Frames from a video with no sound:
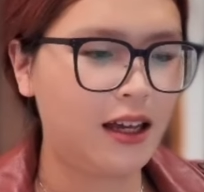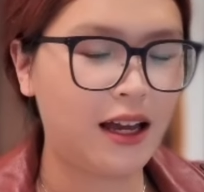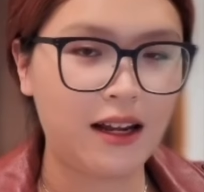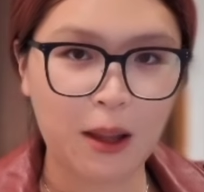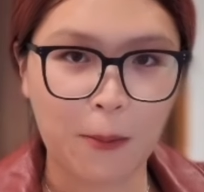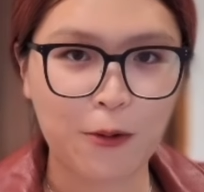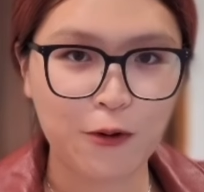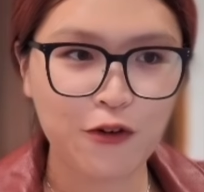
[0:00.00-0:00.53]
get it
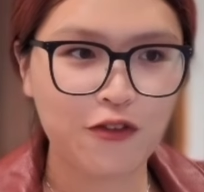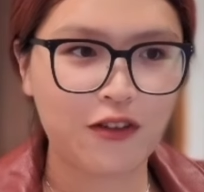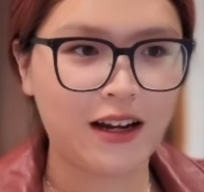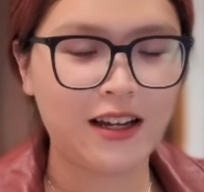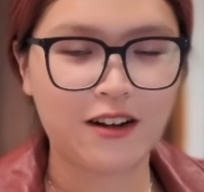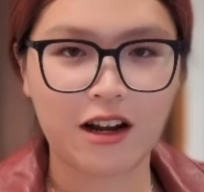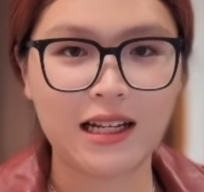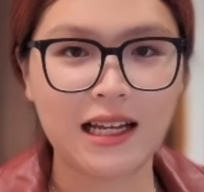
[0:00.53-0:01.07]
approved, get
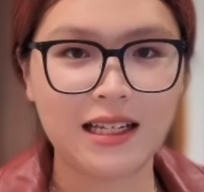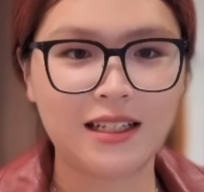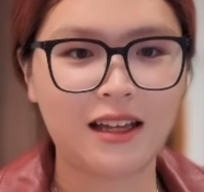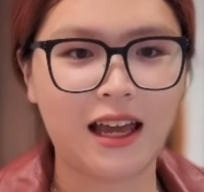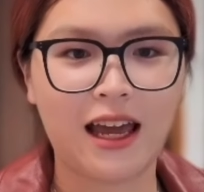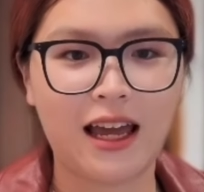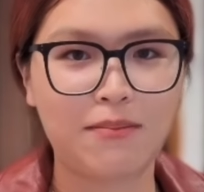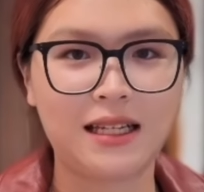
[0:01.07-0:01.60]
it
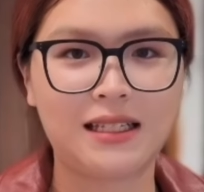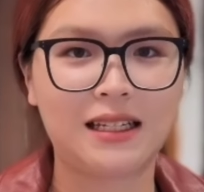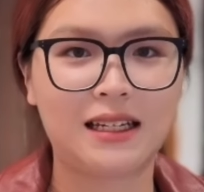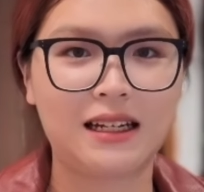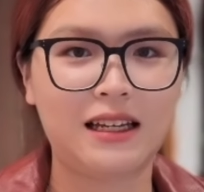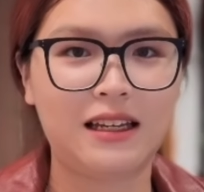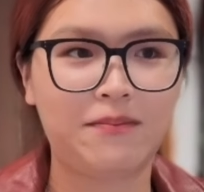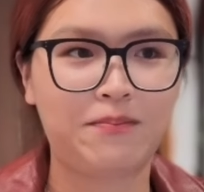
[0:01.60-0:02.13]
accredited, and
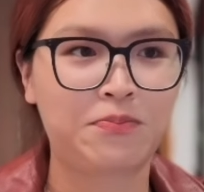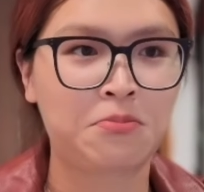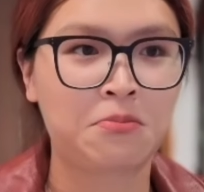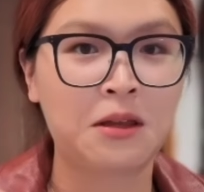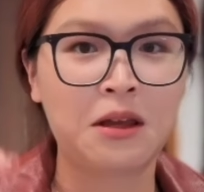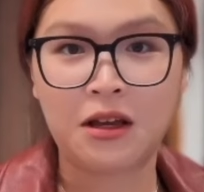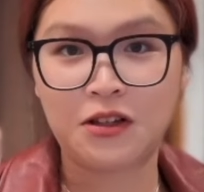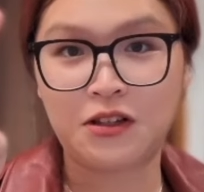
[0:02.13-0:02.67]
basically
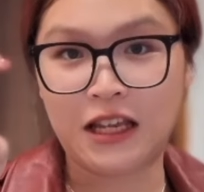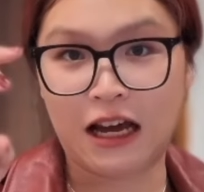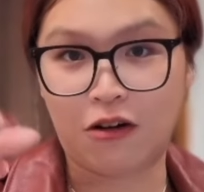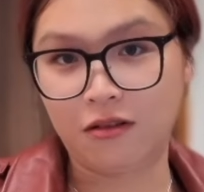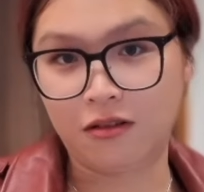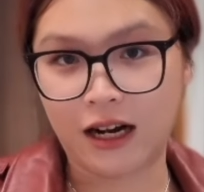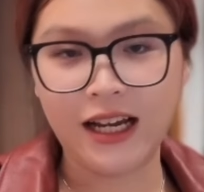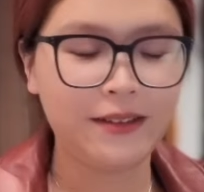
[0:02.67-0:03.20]
sell,
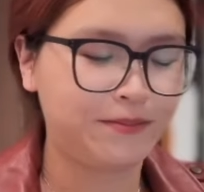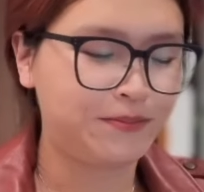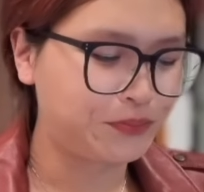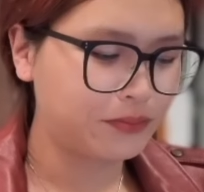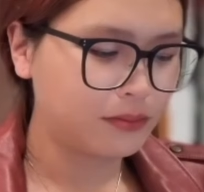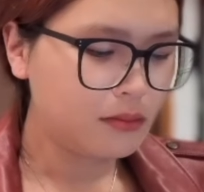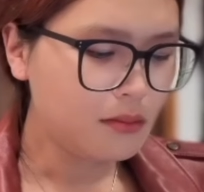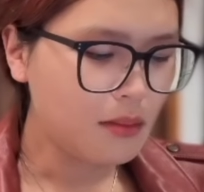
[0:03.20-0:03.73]
right?
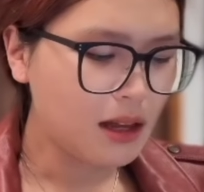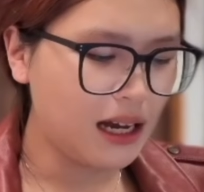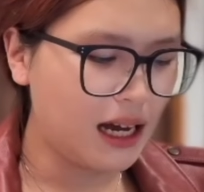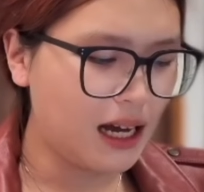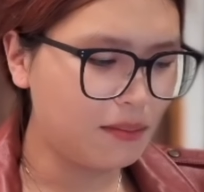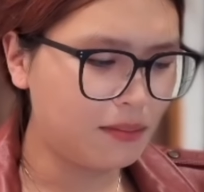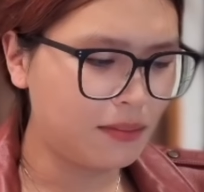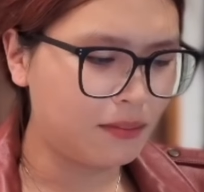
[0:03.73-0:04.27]

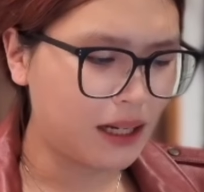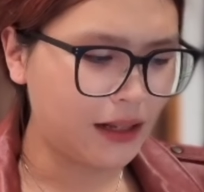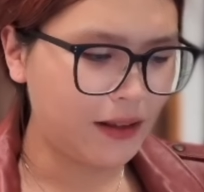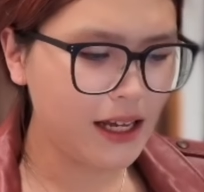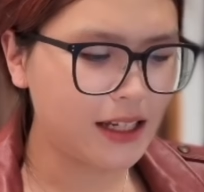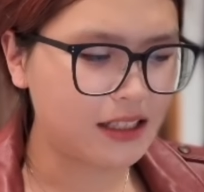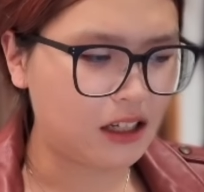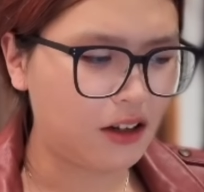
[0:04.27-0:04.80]
But the
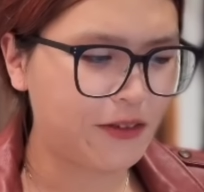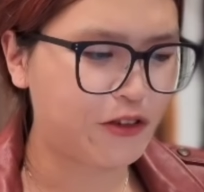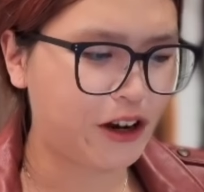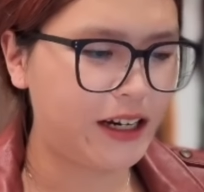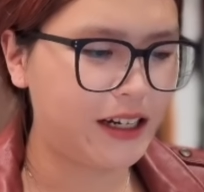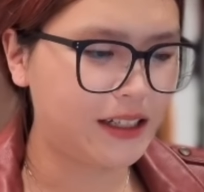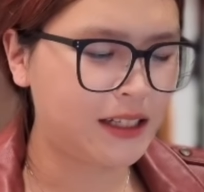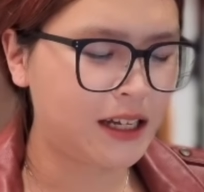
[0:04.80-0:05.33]
thing is, a lot of
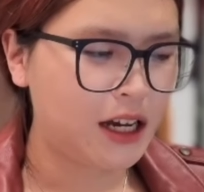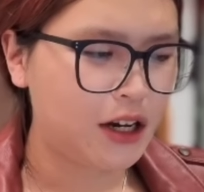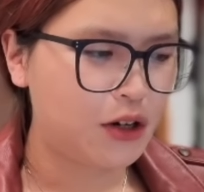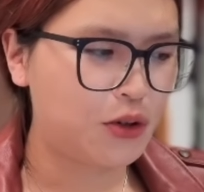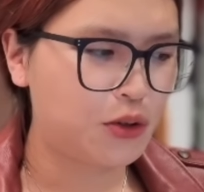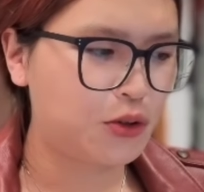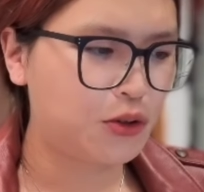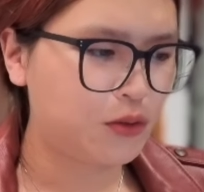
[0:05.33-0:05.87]
trainers
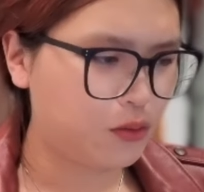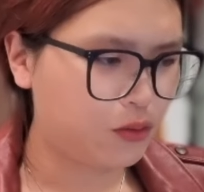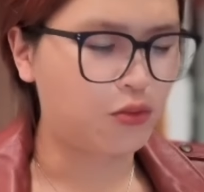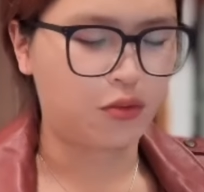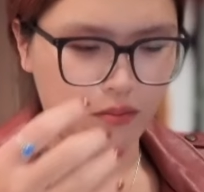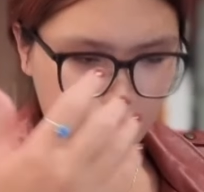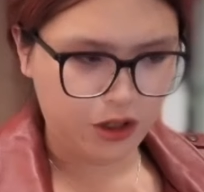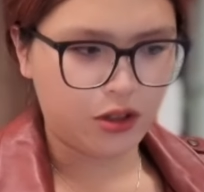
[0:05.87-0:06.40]
who,
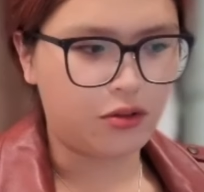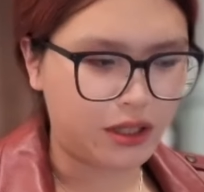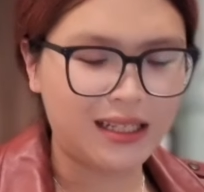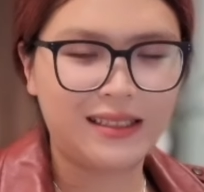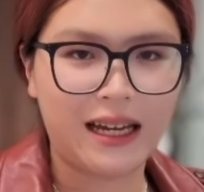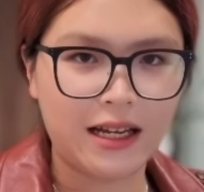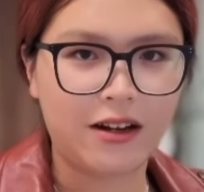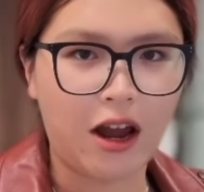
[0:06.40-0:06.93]

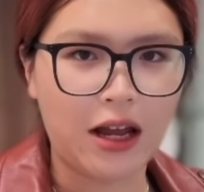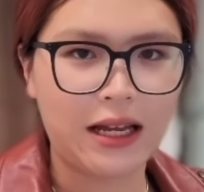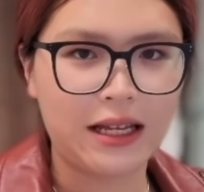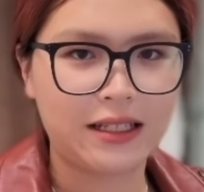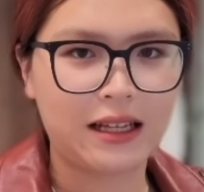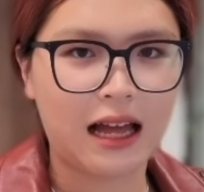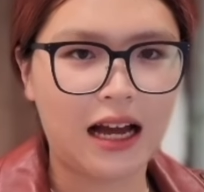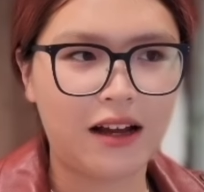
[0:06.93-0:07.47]
just get
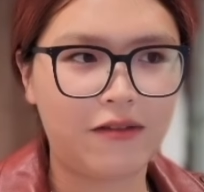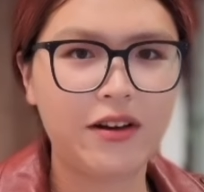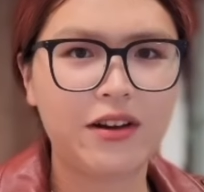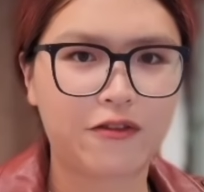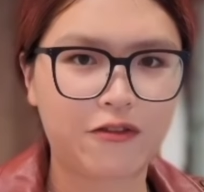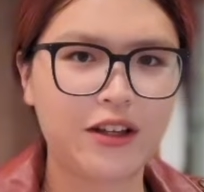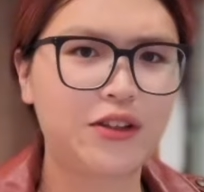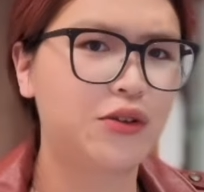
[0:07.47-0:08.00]
accredited are very
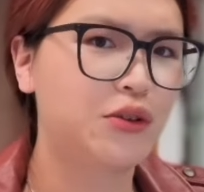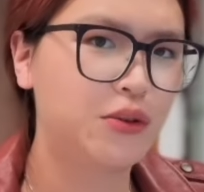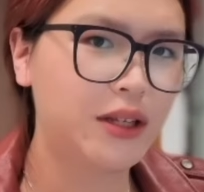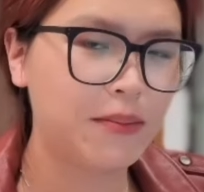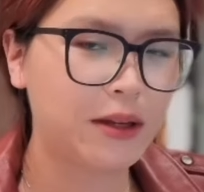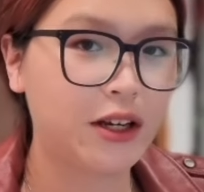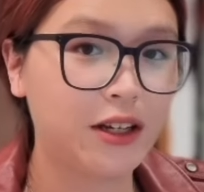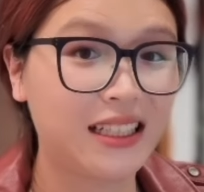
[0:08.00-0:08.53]
afraid to do
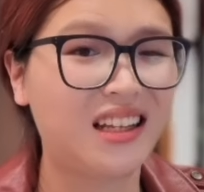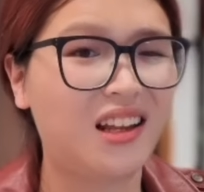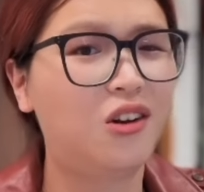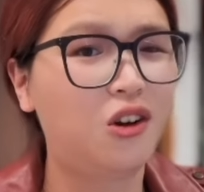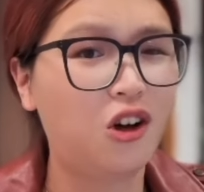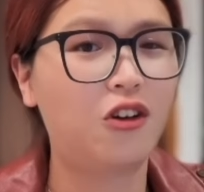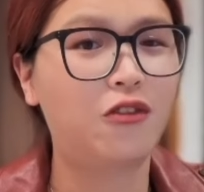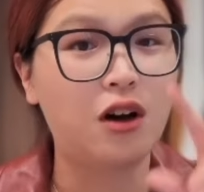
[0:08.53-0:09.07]
that because it's a
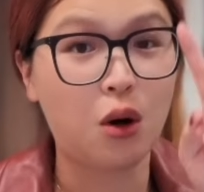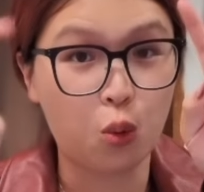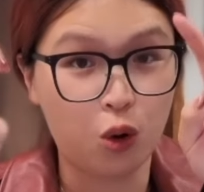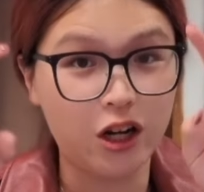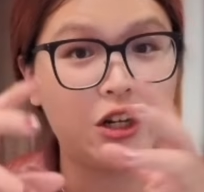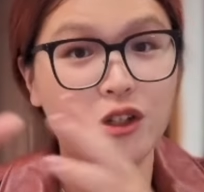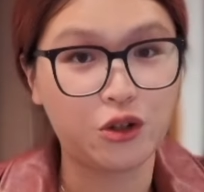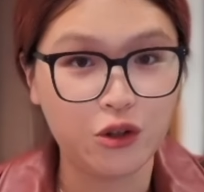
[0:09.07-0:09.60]
lot of
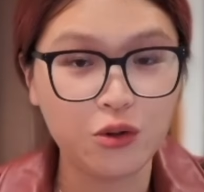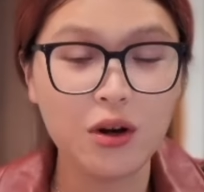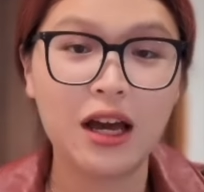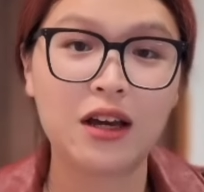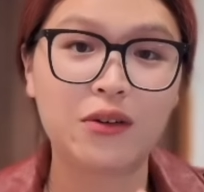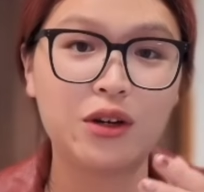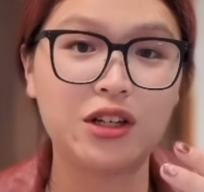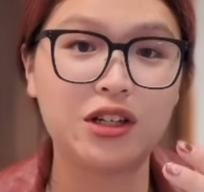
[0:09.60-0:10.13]
work to do,
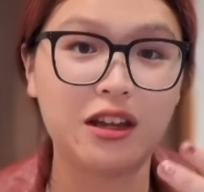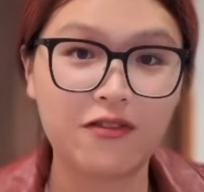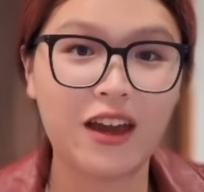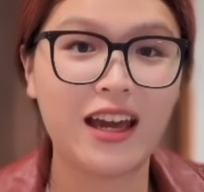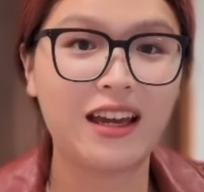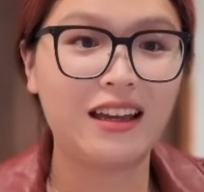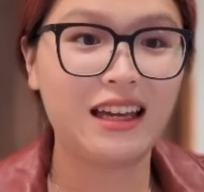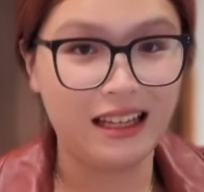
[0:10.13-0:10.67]
which in
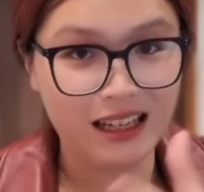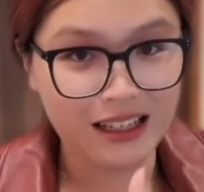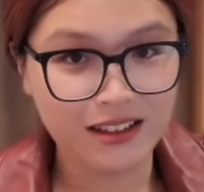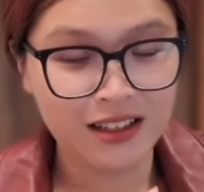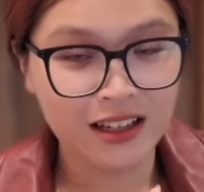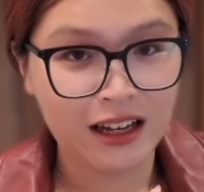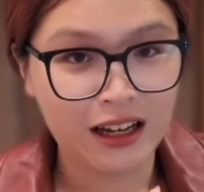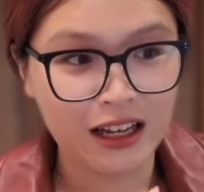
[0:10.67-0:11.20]
fact it
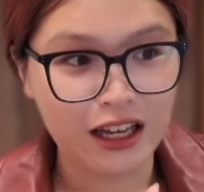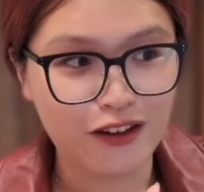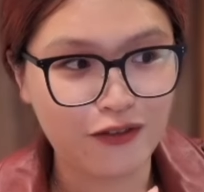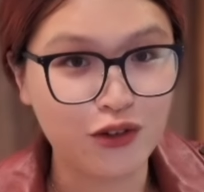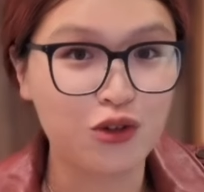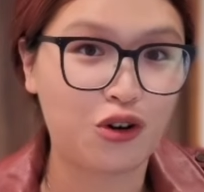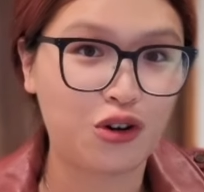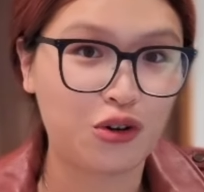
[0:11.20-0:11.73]
is if
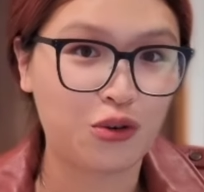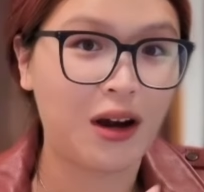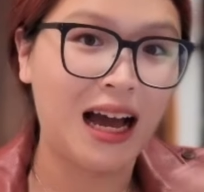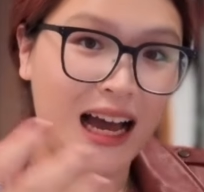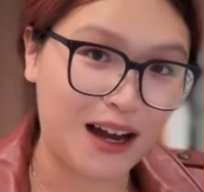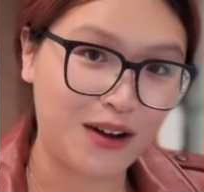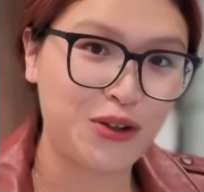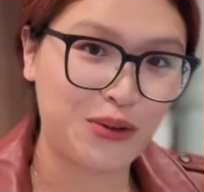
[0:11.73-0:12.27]
you do not know
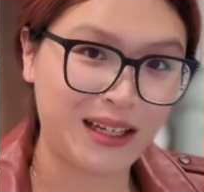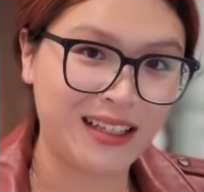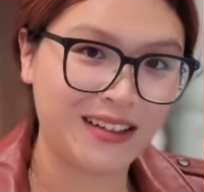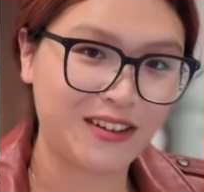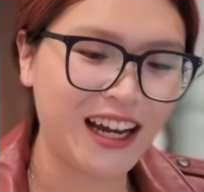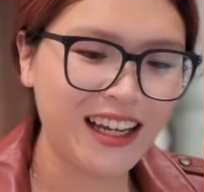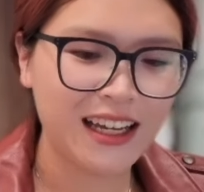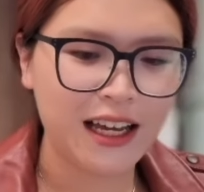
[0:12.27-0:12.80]
how to do it,
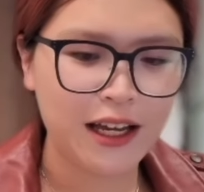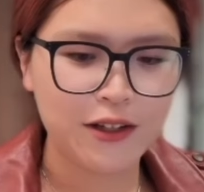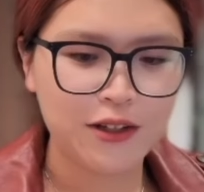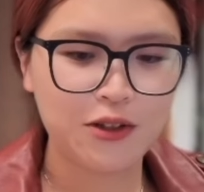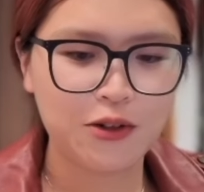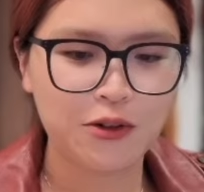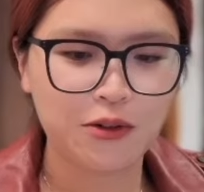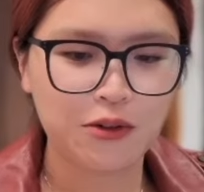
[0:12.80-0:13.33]
right?
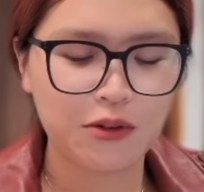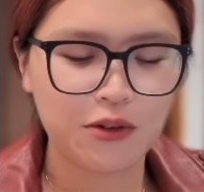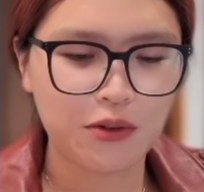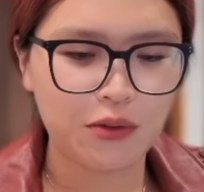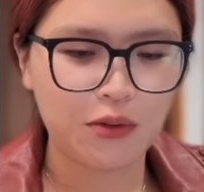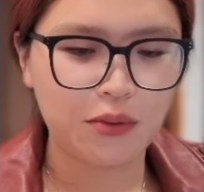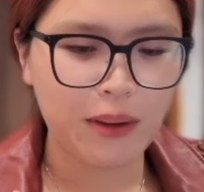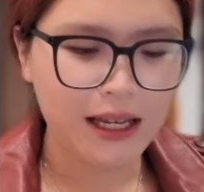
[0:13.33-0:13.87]
So
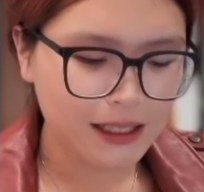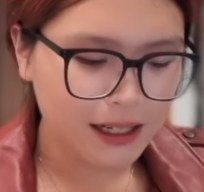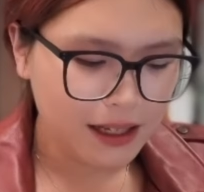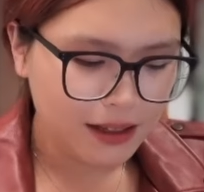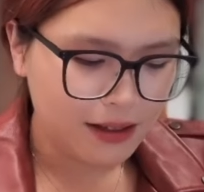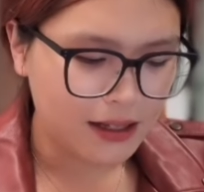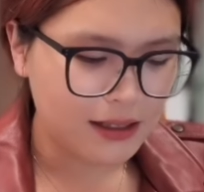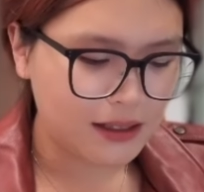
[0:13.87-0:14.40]
basically
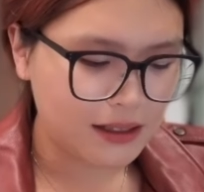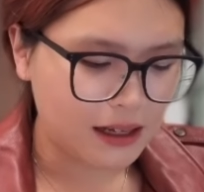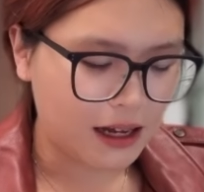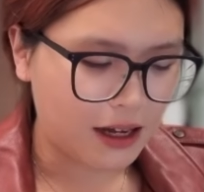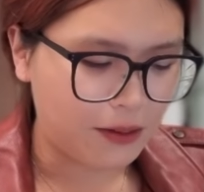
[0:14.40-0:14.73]
this,